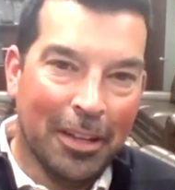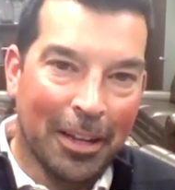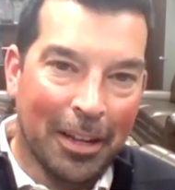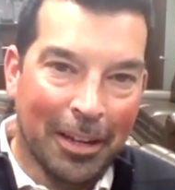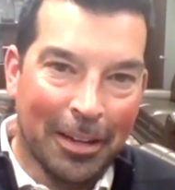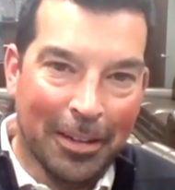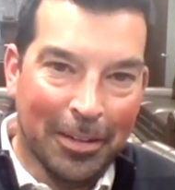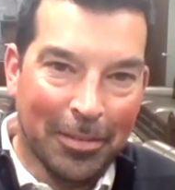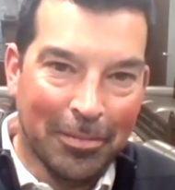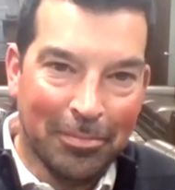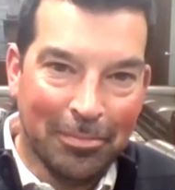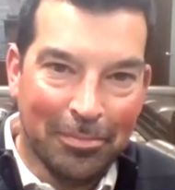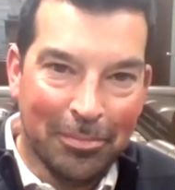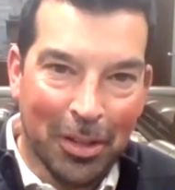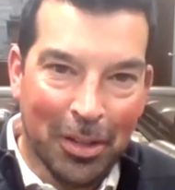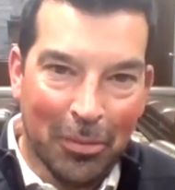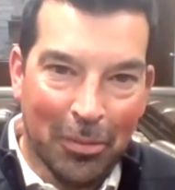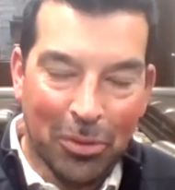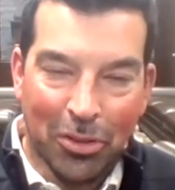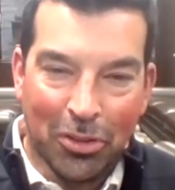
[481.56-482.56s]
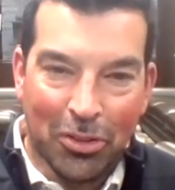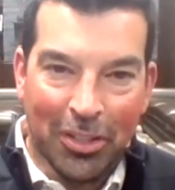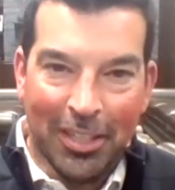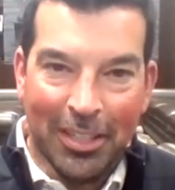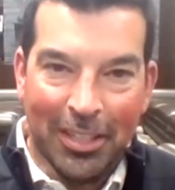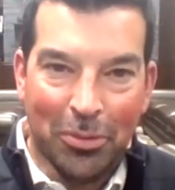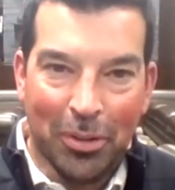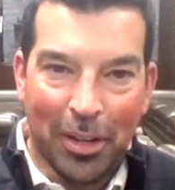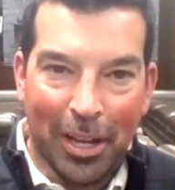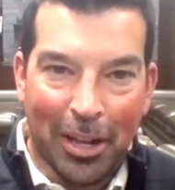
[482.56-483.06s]
yeah, we'll
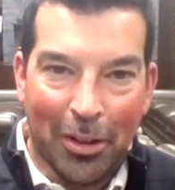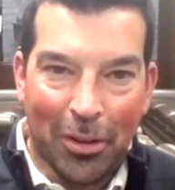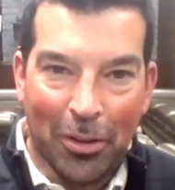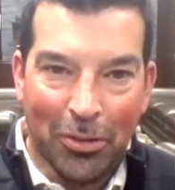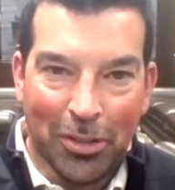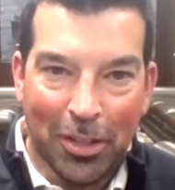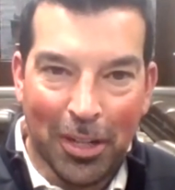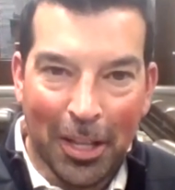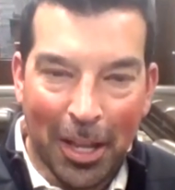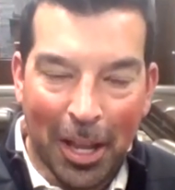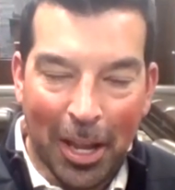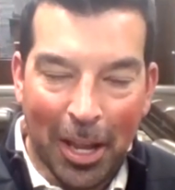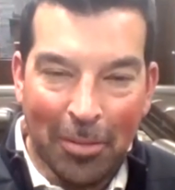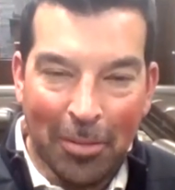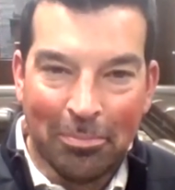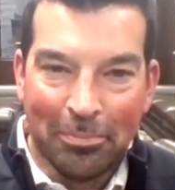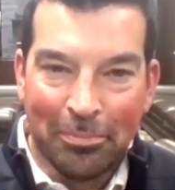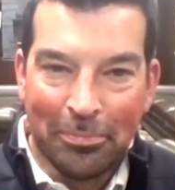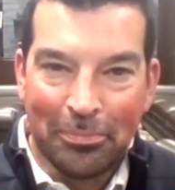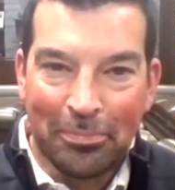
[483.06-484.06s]
see as we get closer to the game.